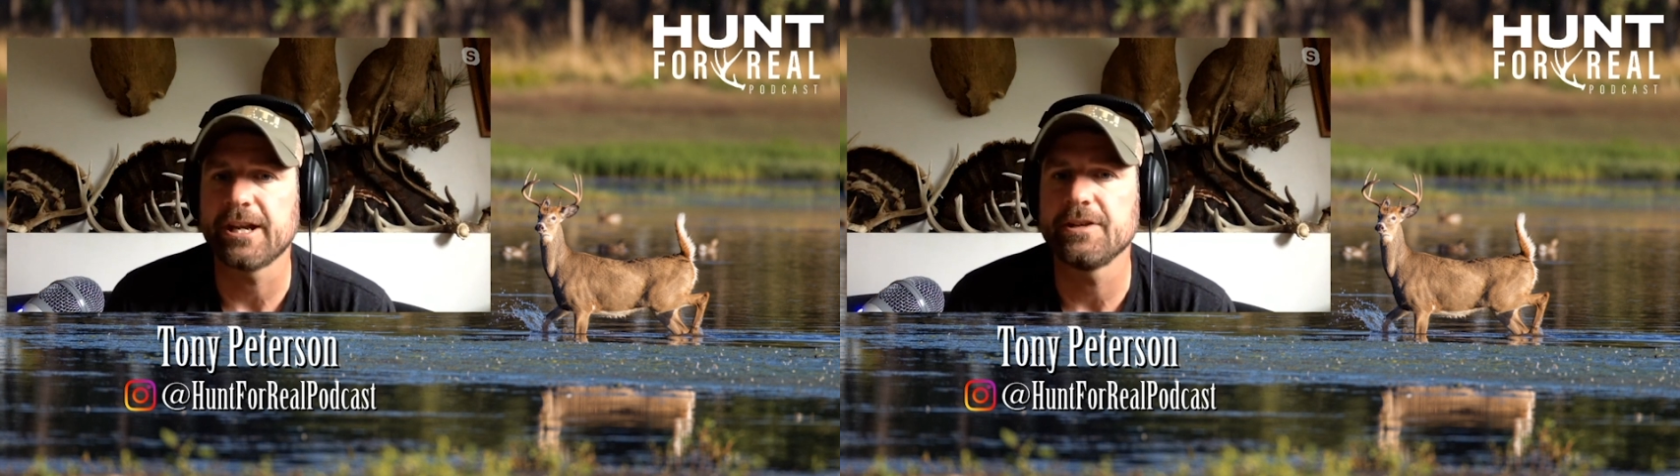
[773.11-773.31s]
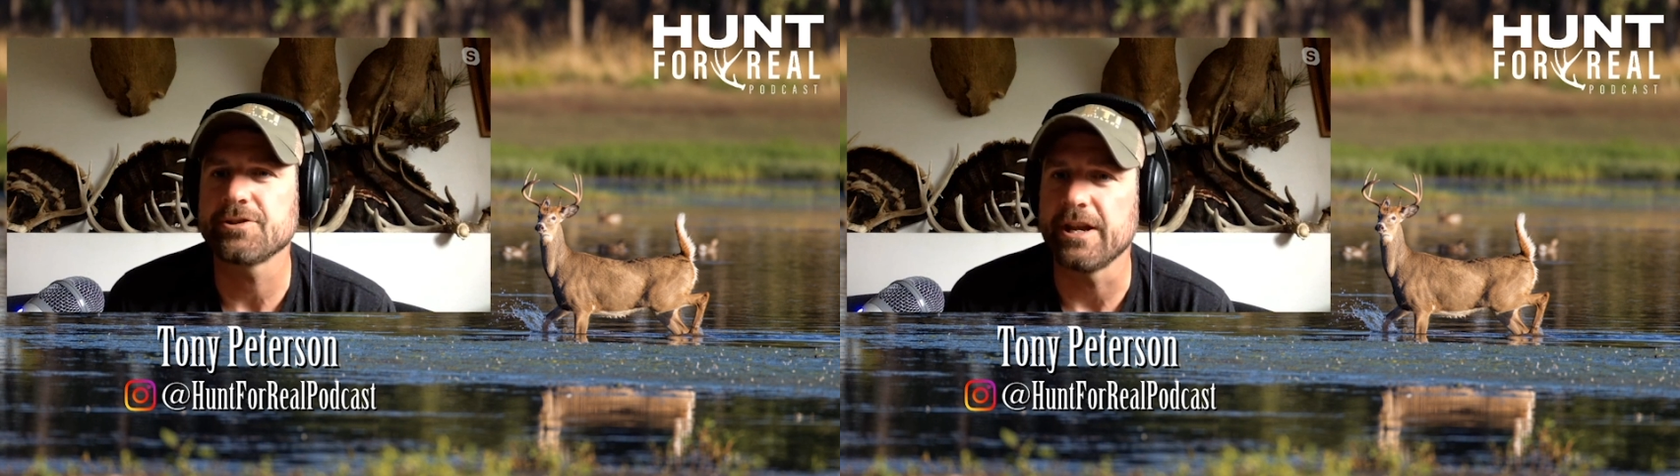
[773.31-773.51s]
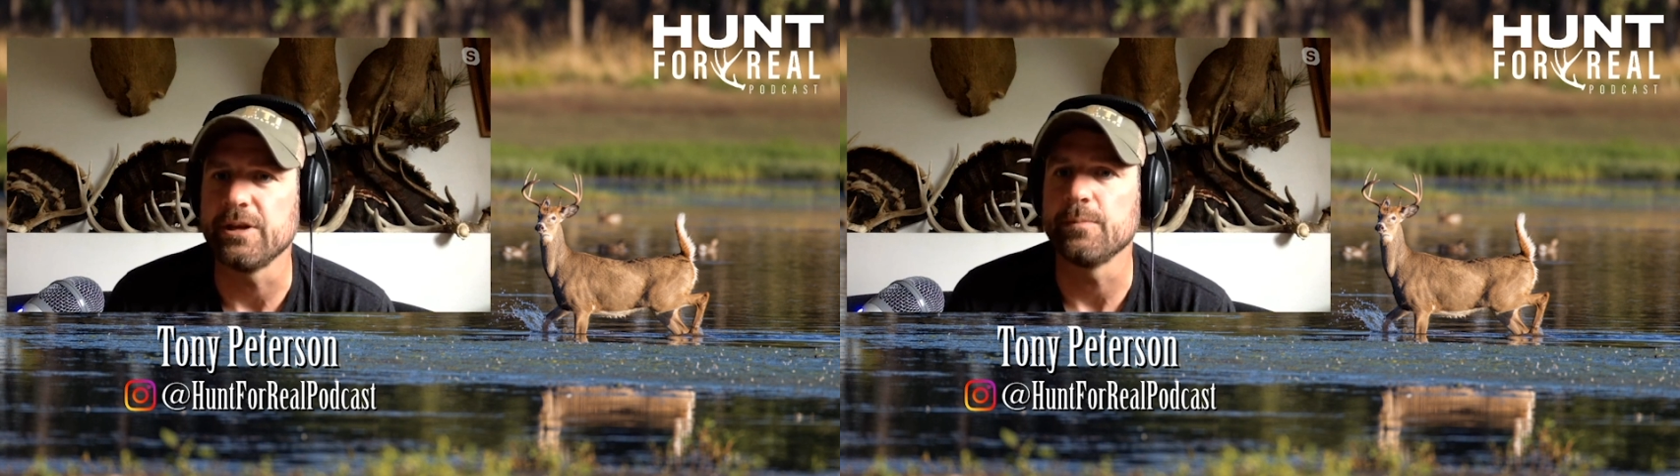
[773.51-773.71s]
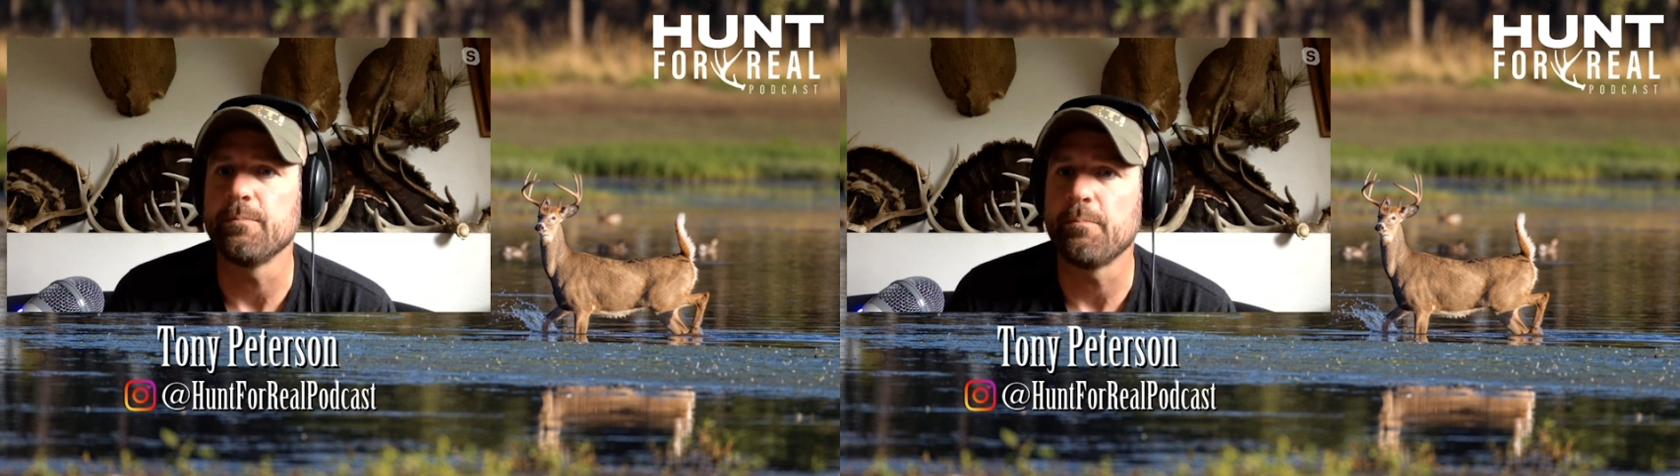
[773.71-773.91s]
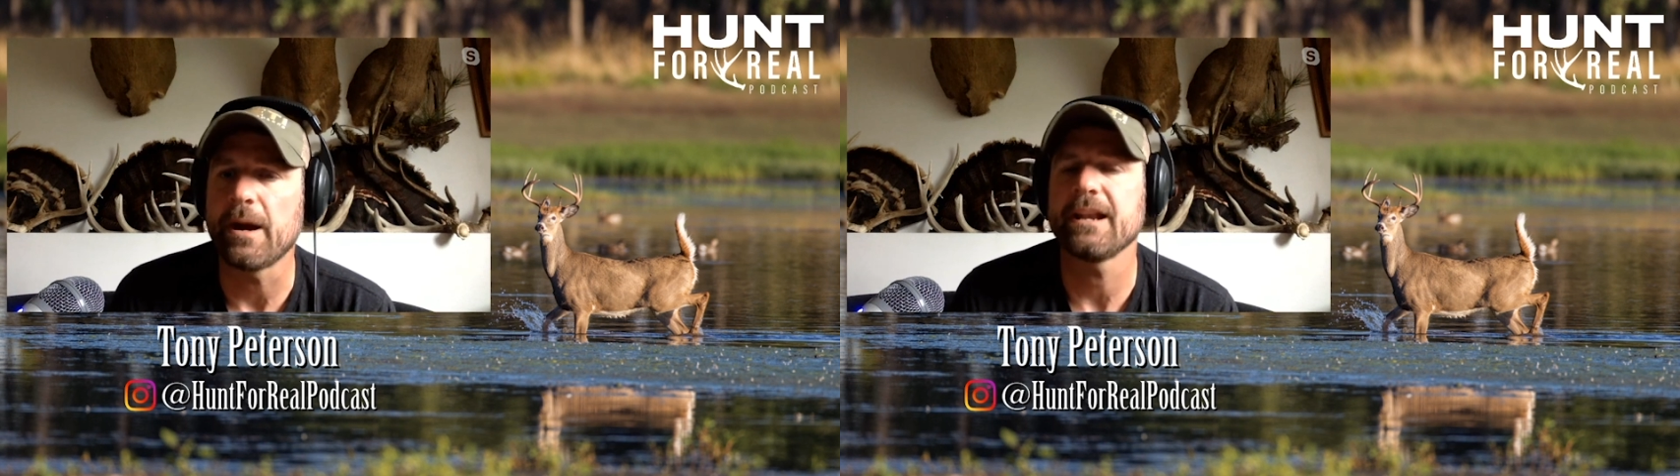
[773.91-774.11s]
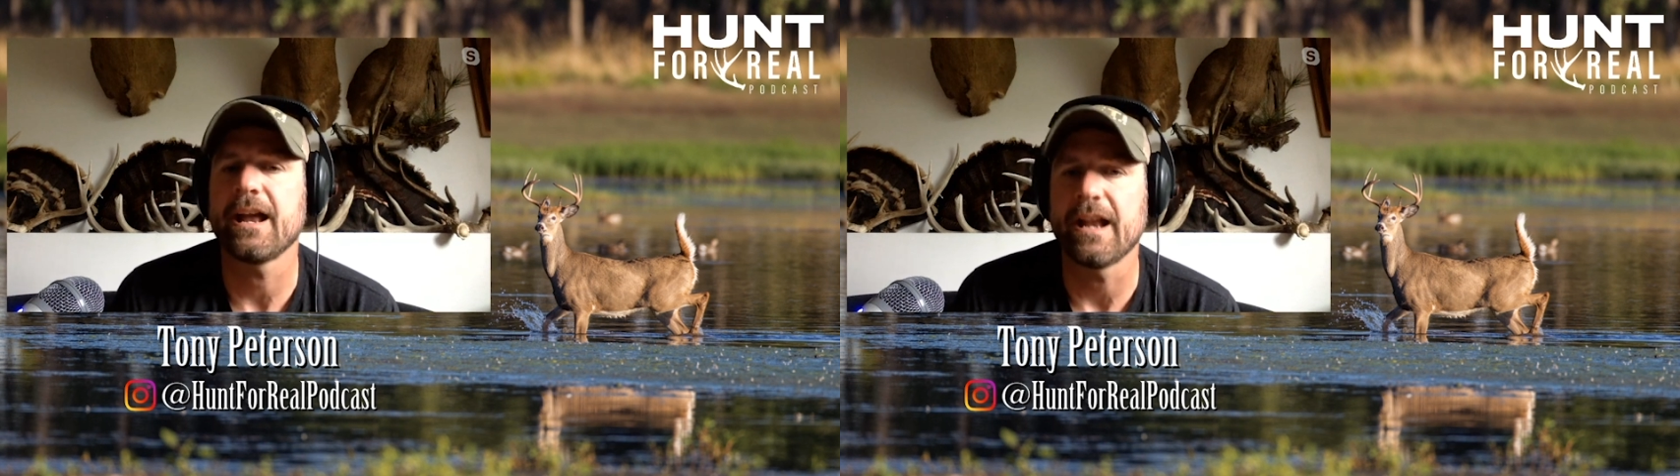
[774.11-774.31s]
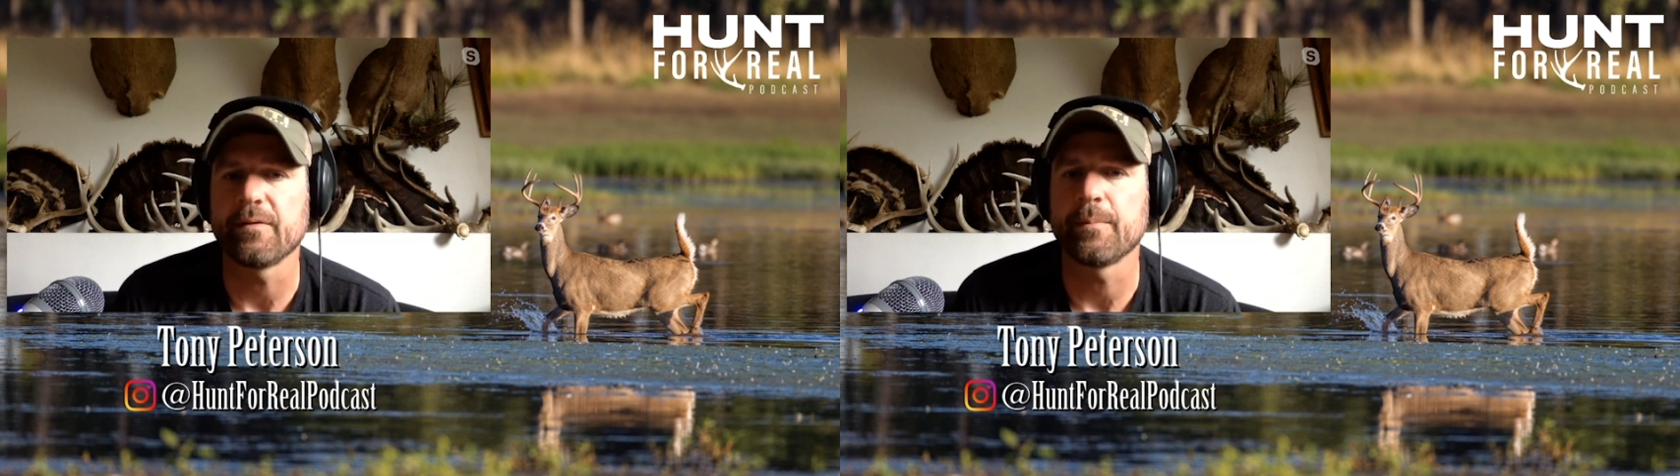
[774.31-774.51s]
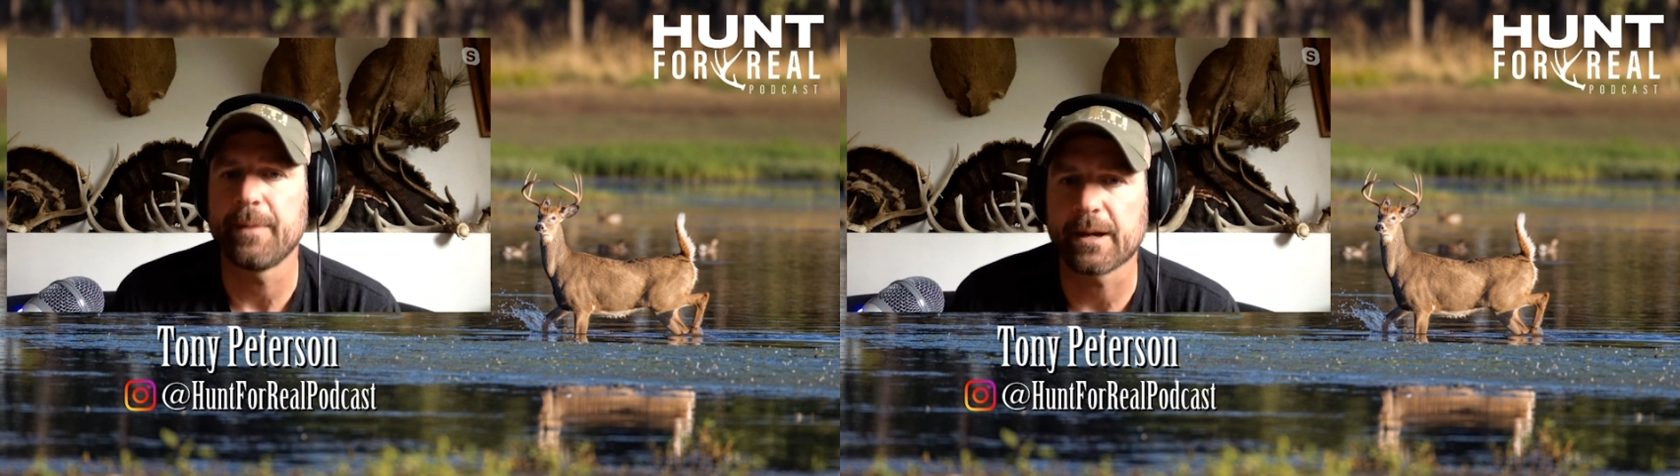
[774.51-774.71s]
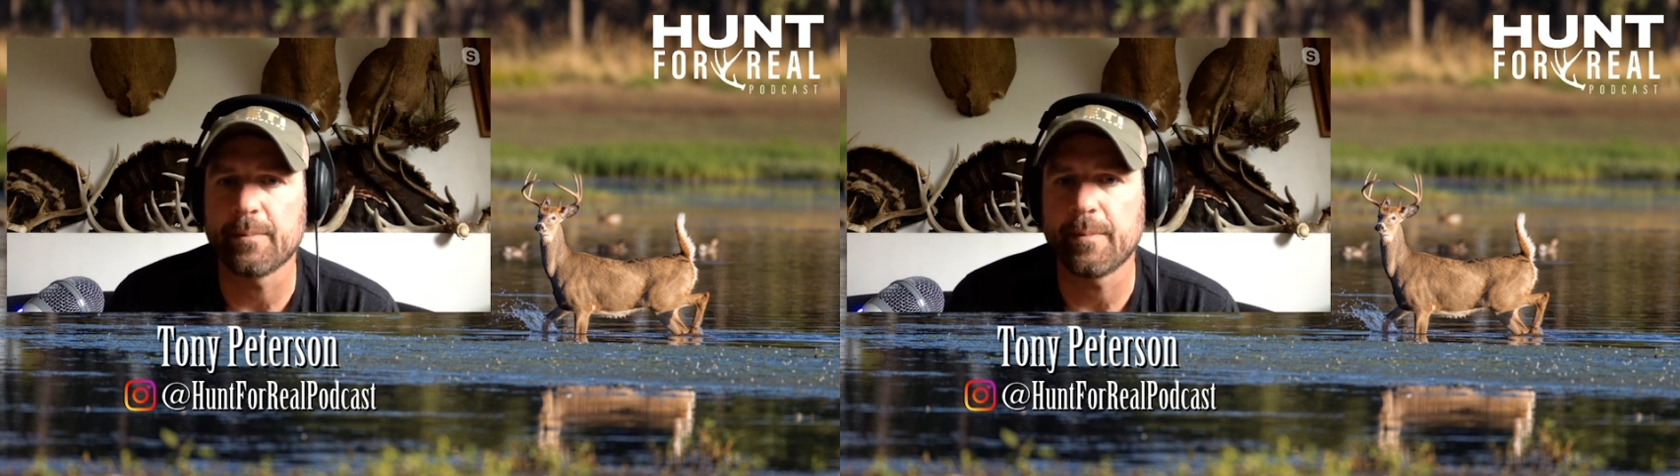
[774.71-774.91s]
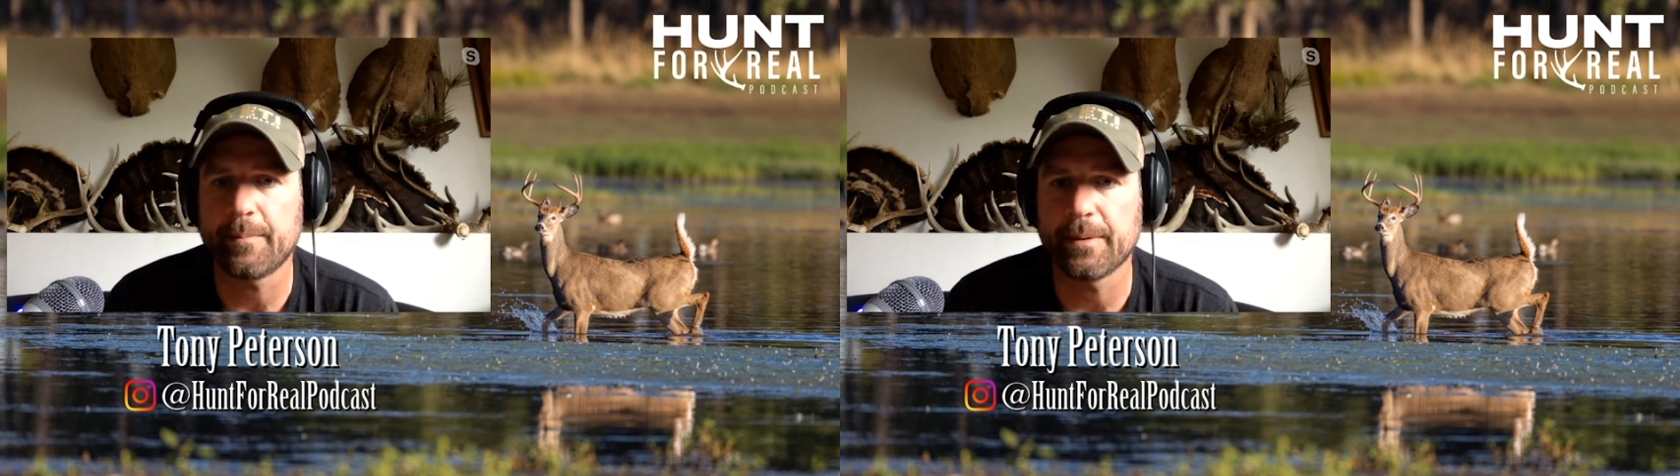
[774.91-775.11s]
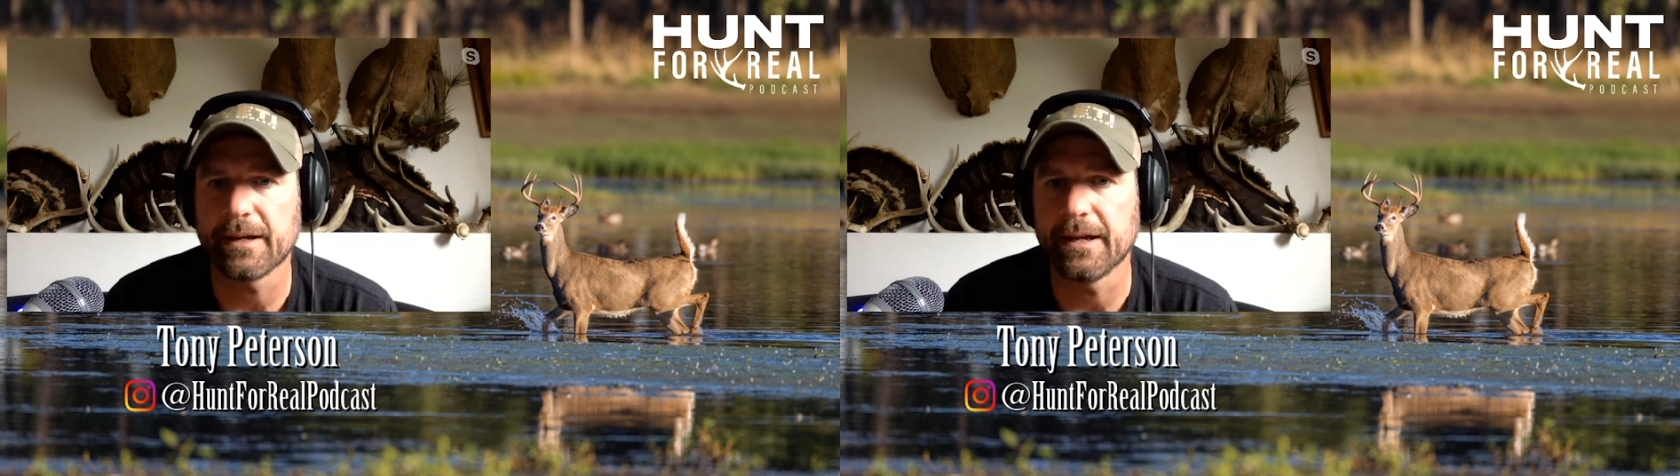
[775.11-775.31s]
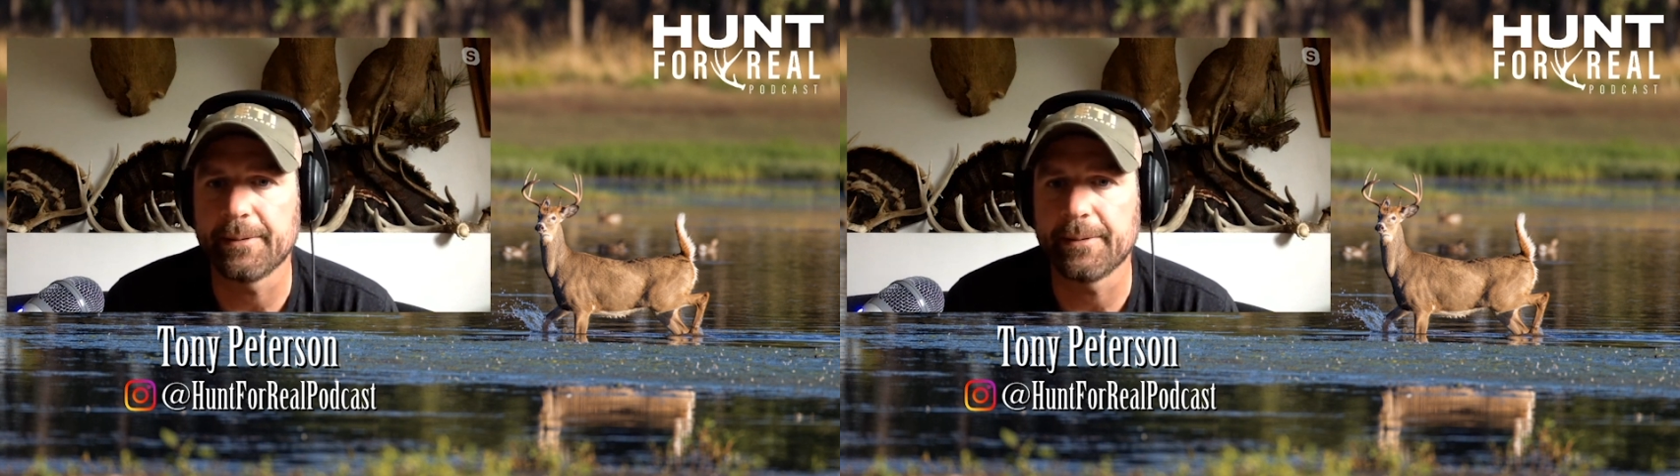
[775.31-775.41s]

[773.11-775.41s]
and you might not ever pick them up again.